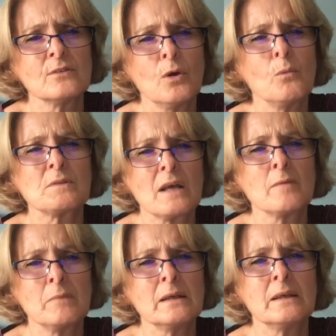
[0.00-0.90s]
not what I
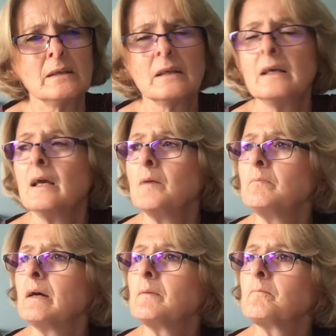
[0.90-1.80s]
mean.
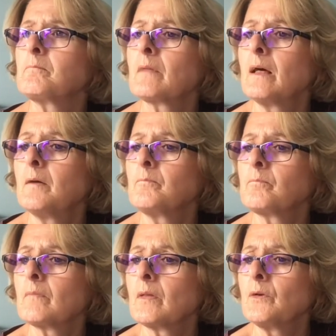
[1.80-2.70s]
But,
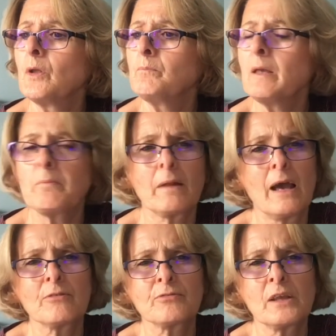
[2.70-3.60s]
you know, people
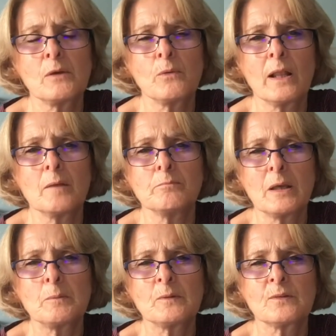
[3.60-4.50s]
have free will and
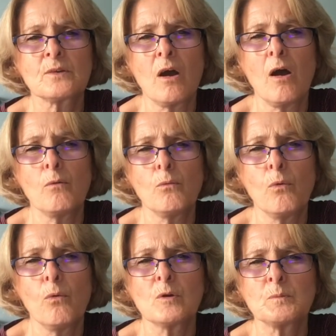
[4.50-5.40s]
people start
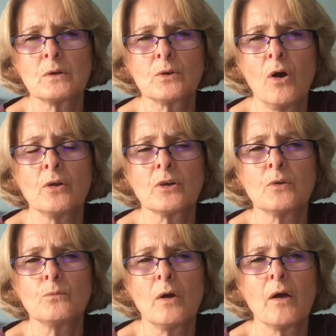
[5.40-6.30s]
wars, but God
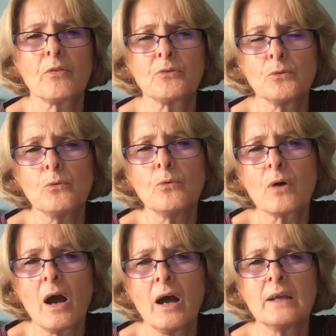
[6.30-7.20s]
can work through all
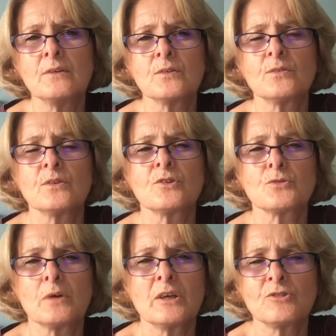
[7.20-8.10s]
kinds of
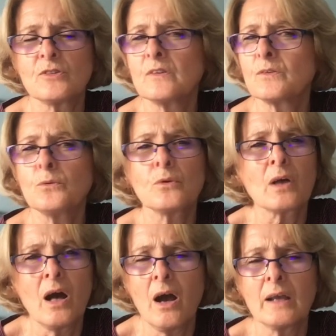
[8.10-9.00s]
situations, all
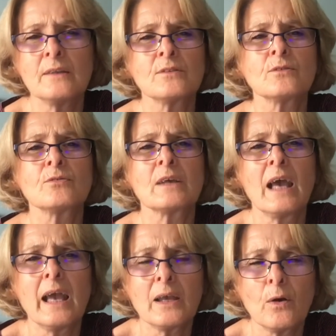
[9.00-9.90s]
kinds of
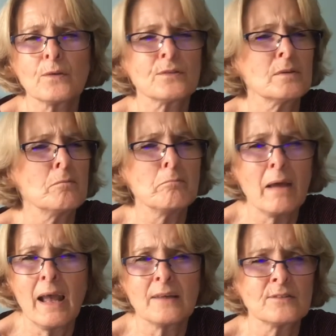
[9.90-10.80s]
chaos and
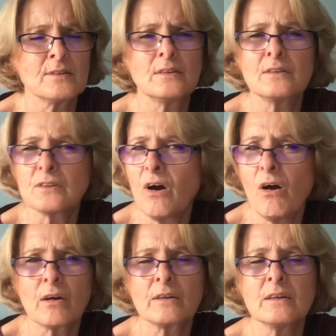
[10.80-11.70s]
mess and
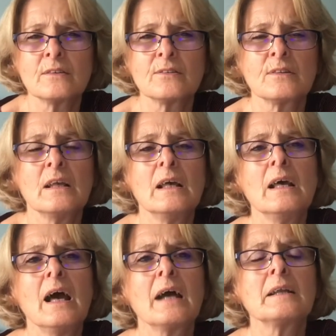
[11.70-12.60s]
darkness,
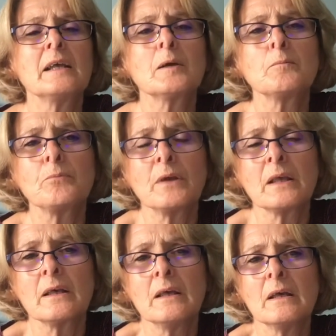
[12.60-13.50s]
and he can
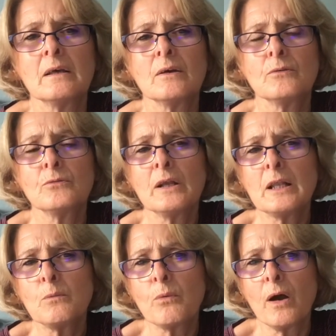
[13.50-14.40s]
bring
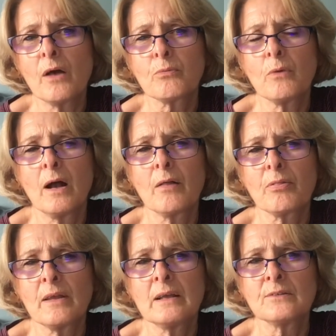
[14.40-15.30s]
really worthwhile
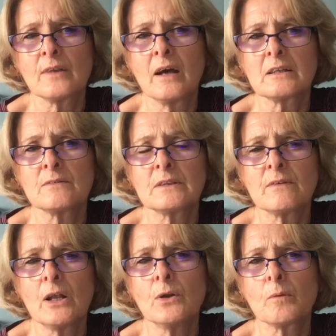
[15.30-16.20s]
things out of it. If
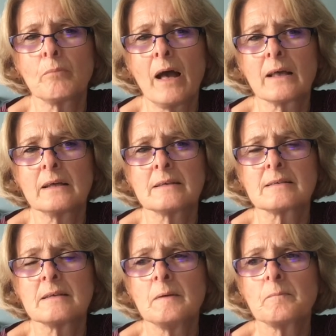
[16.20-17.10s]
I look back
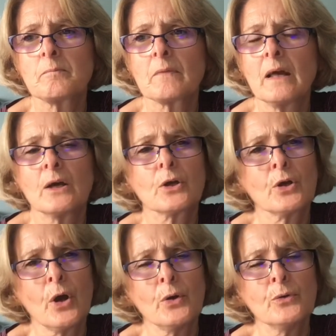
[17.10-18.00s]
at
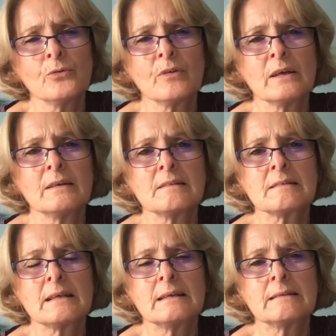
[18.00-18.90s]
COVID
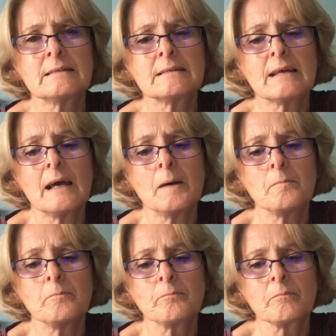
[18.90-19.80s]
and
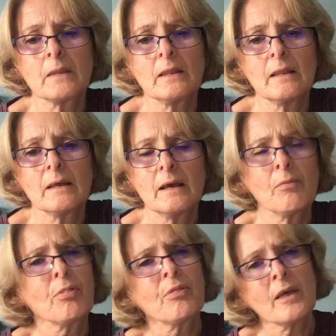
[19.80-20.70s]

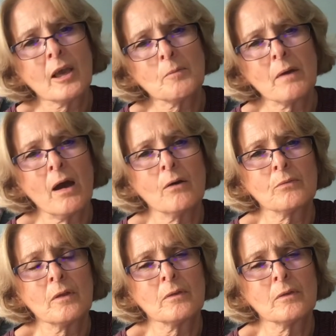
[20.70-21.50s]
think about